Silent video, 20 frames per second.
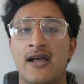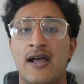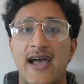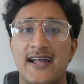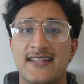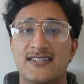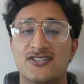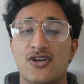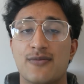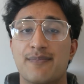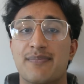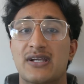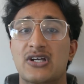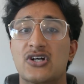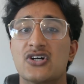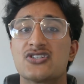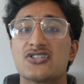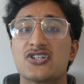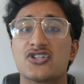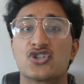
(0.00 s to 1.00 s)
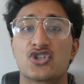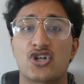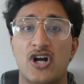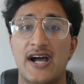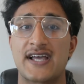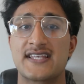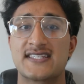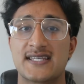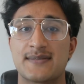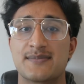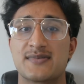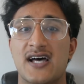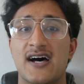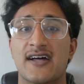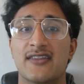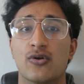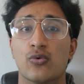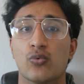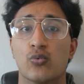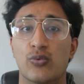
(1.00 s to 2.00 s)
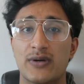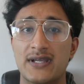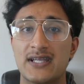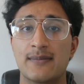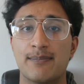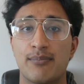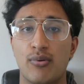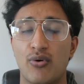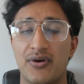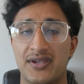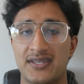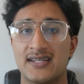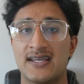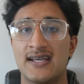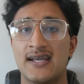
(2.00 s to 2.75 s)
And so because your triceps are the weak point,